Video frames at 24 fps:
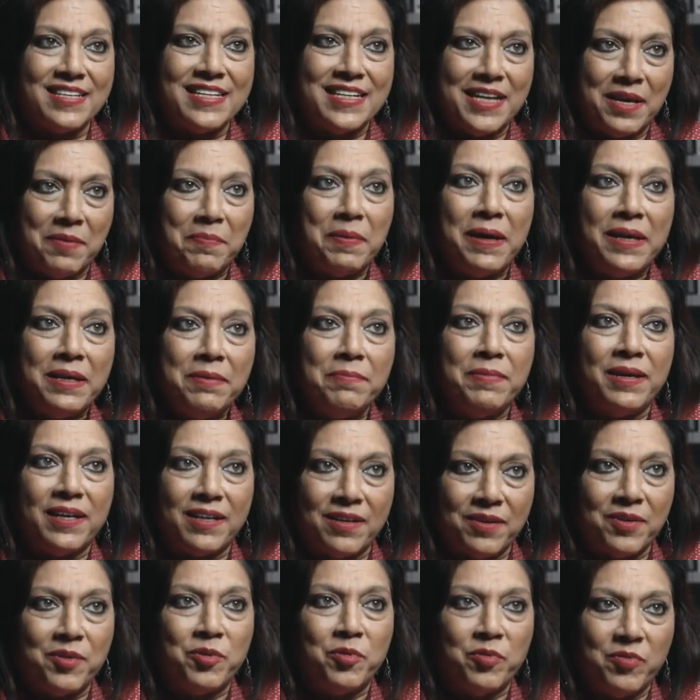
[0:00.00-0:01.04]
D.A.
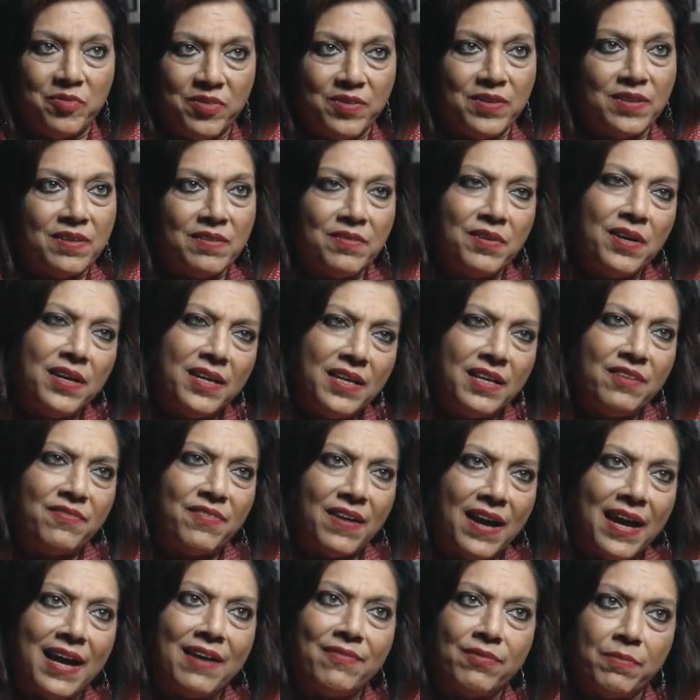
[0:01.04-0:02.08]
Pennebaker, who really,
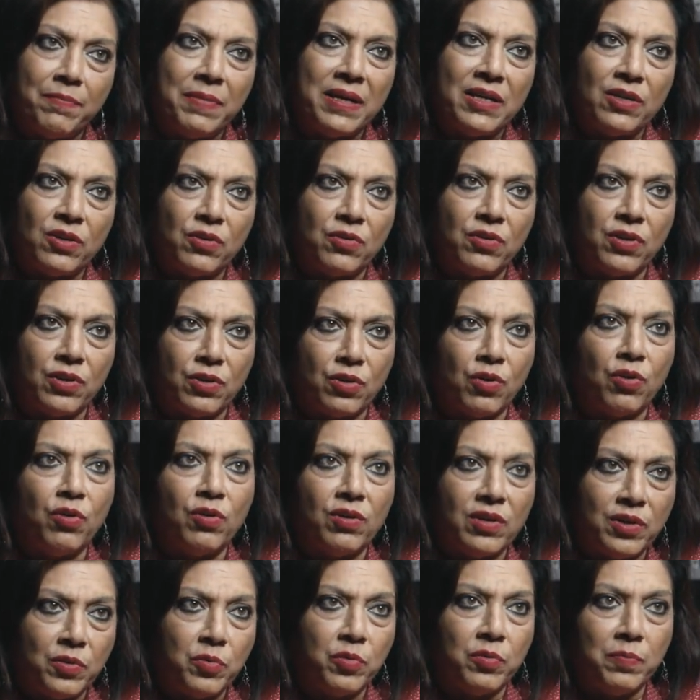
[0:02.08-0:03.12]
if I have a mentor at
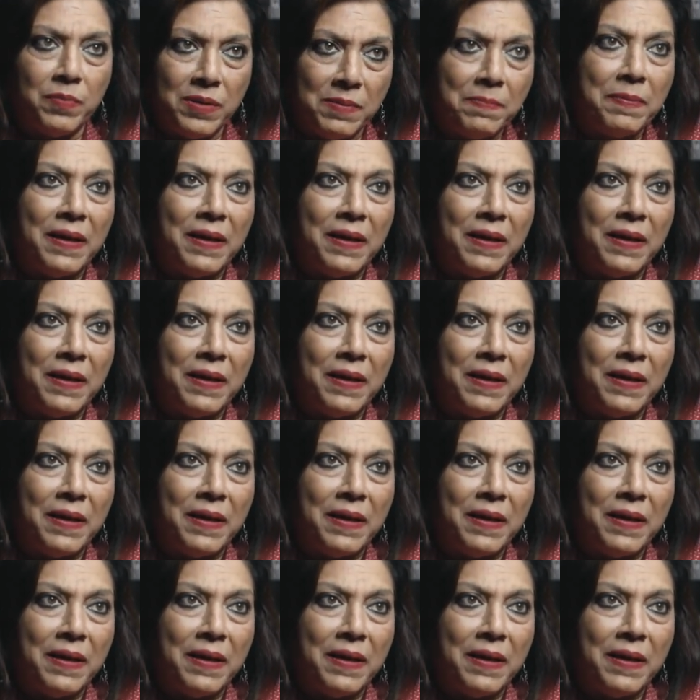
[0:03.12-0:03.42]
all, it would be